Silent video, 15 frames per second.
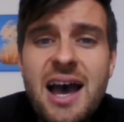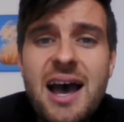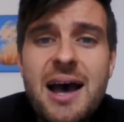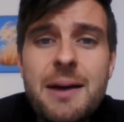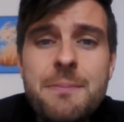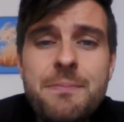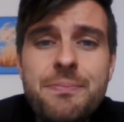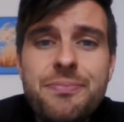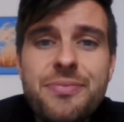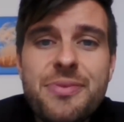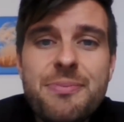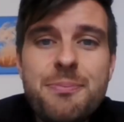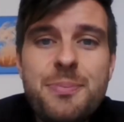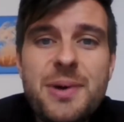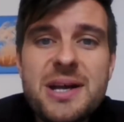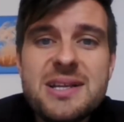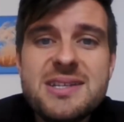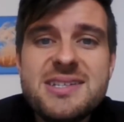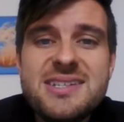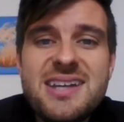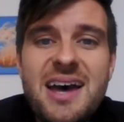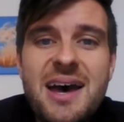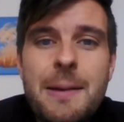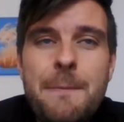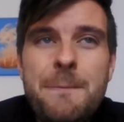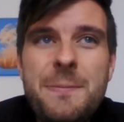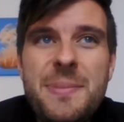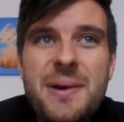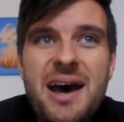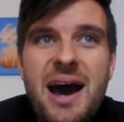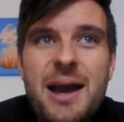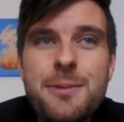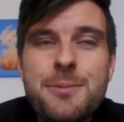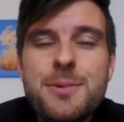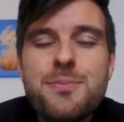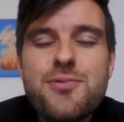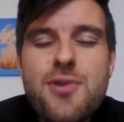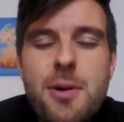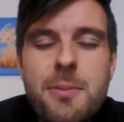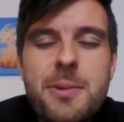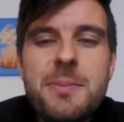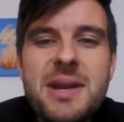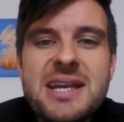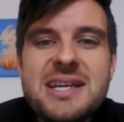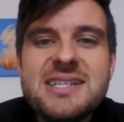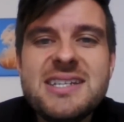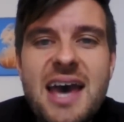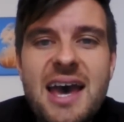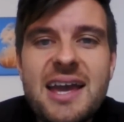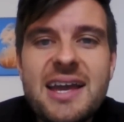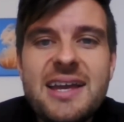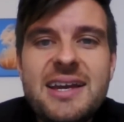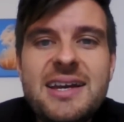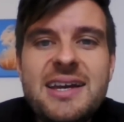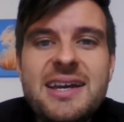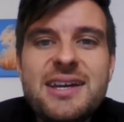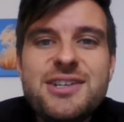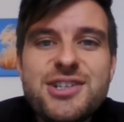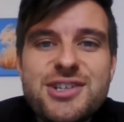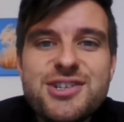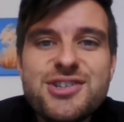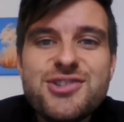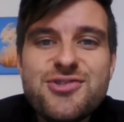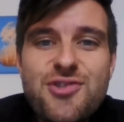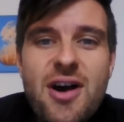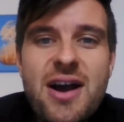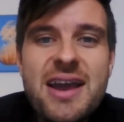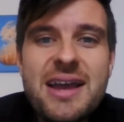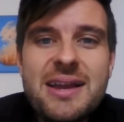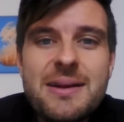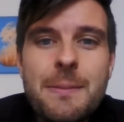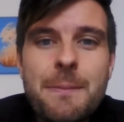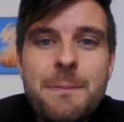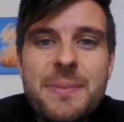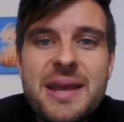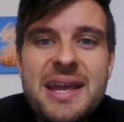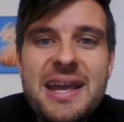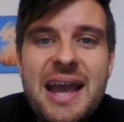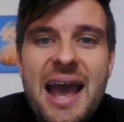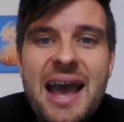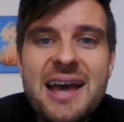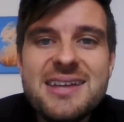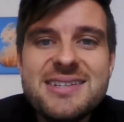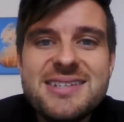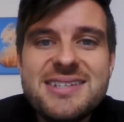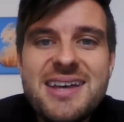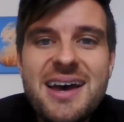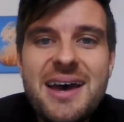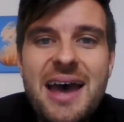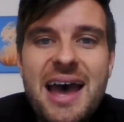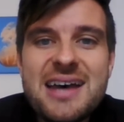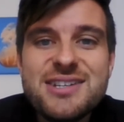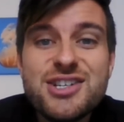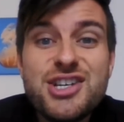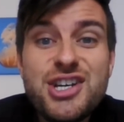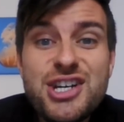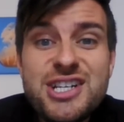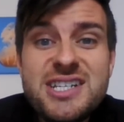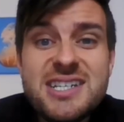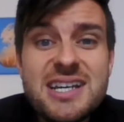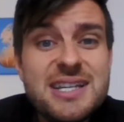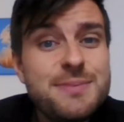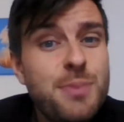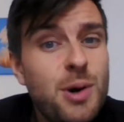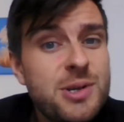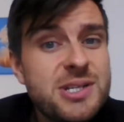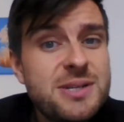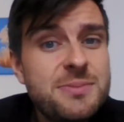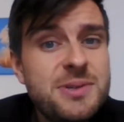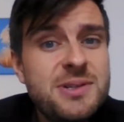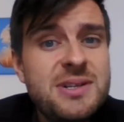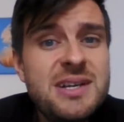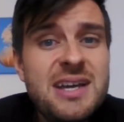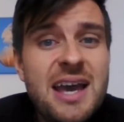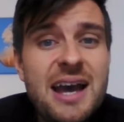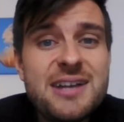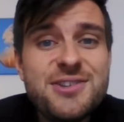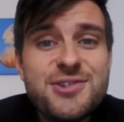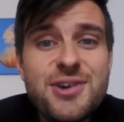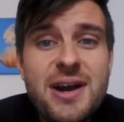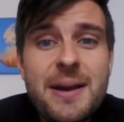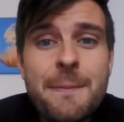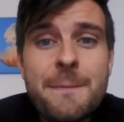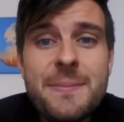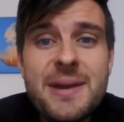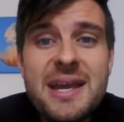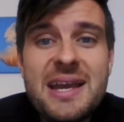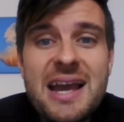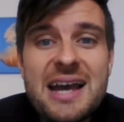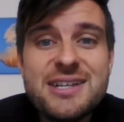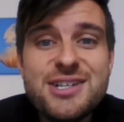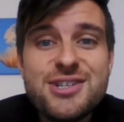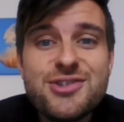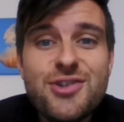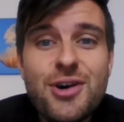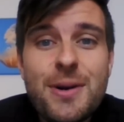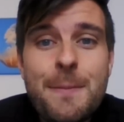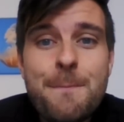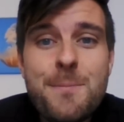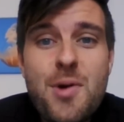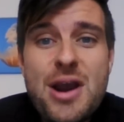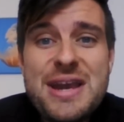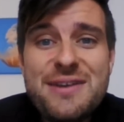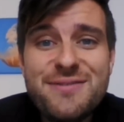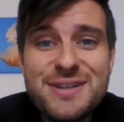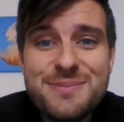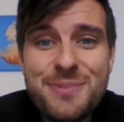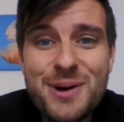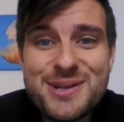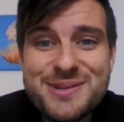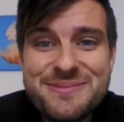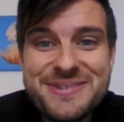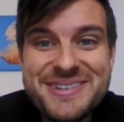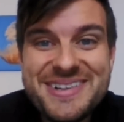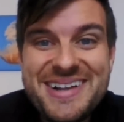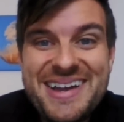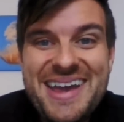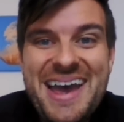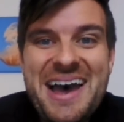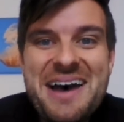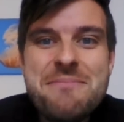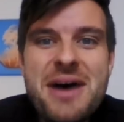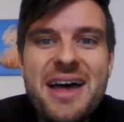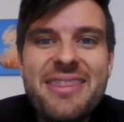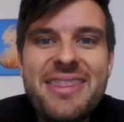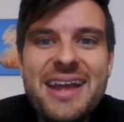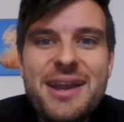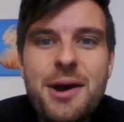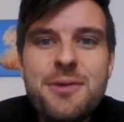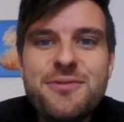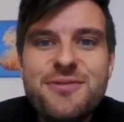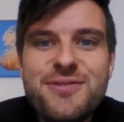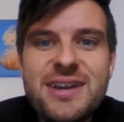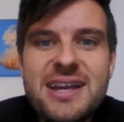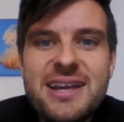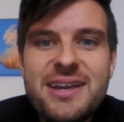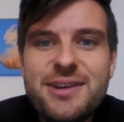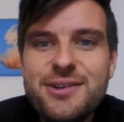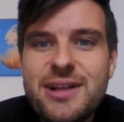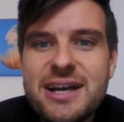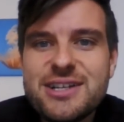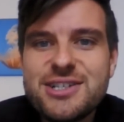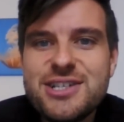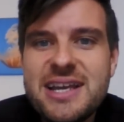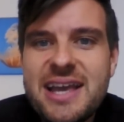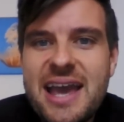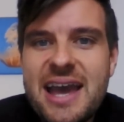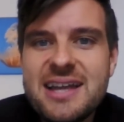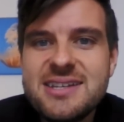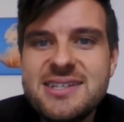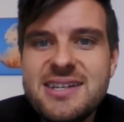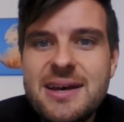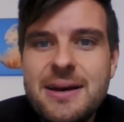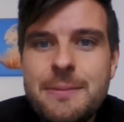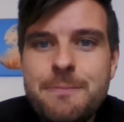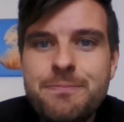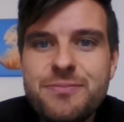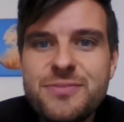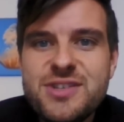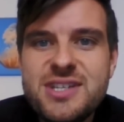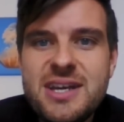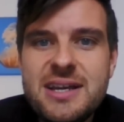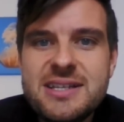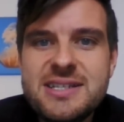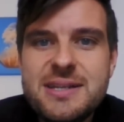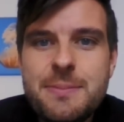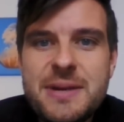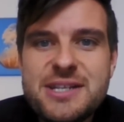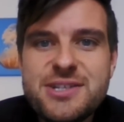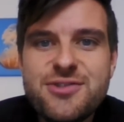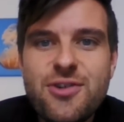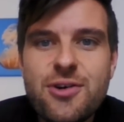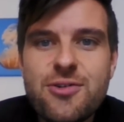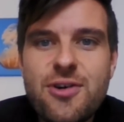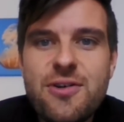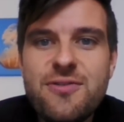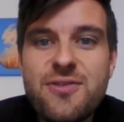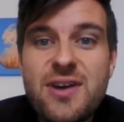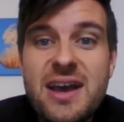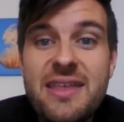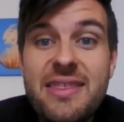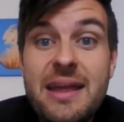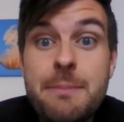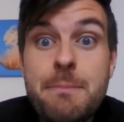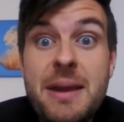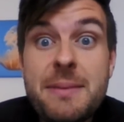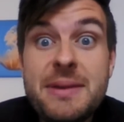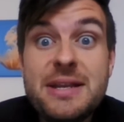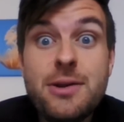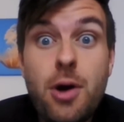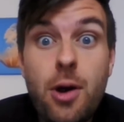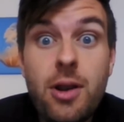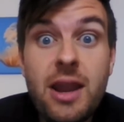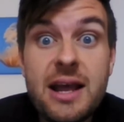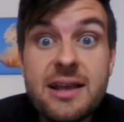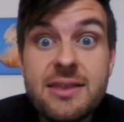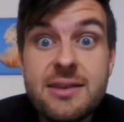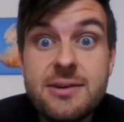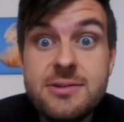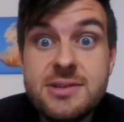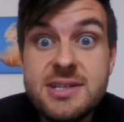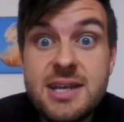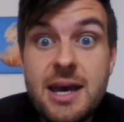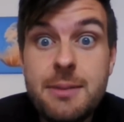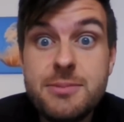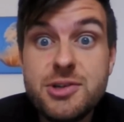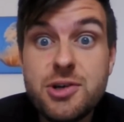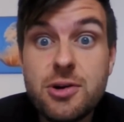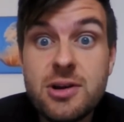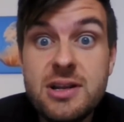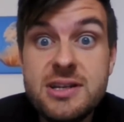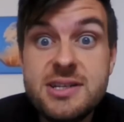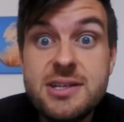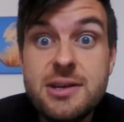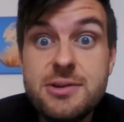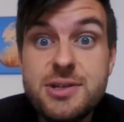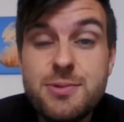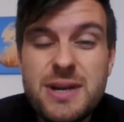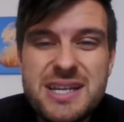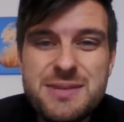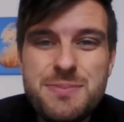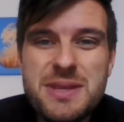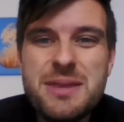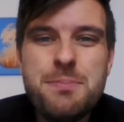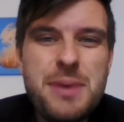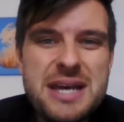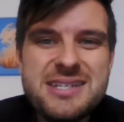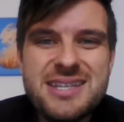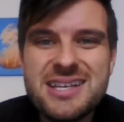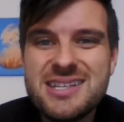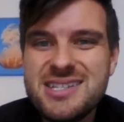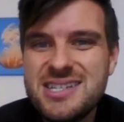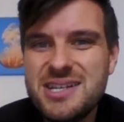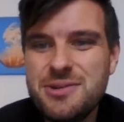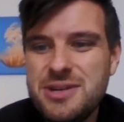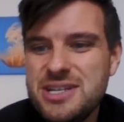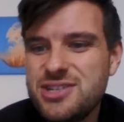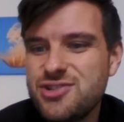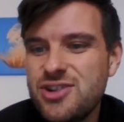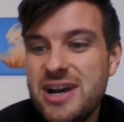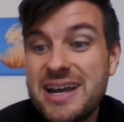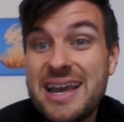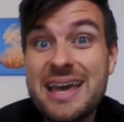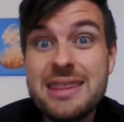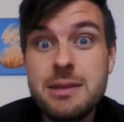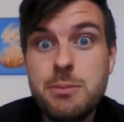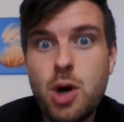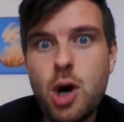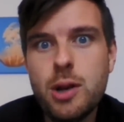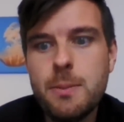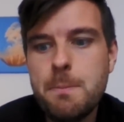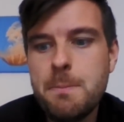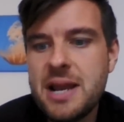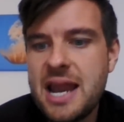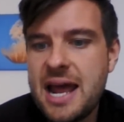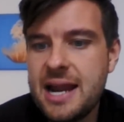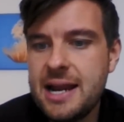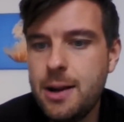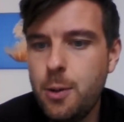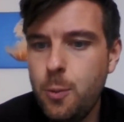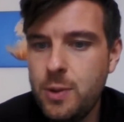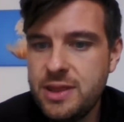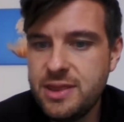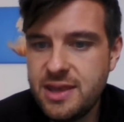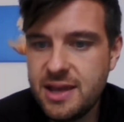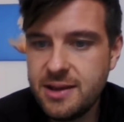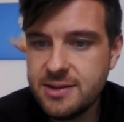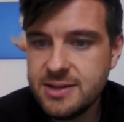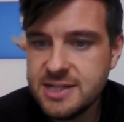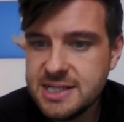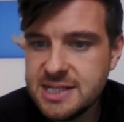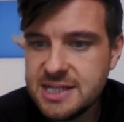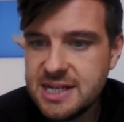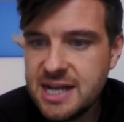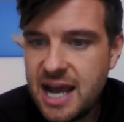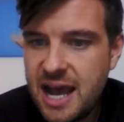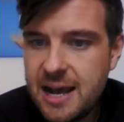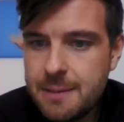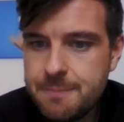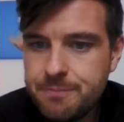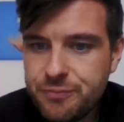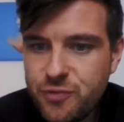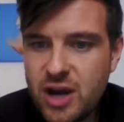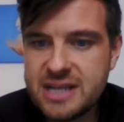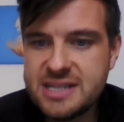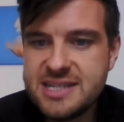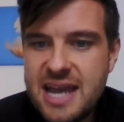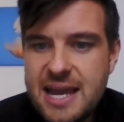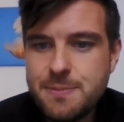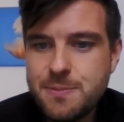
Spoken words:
But I would probably say, just try and be as good as possible, and try and be as strong and brave as possible, and then hopefully you'll actually get to be stronger over it, and then maybe not like those chocolates and those sweets. But the best thing to do is try and get them on plan with you. Right,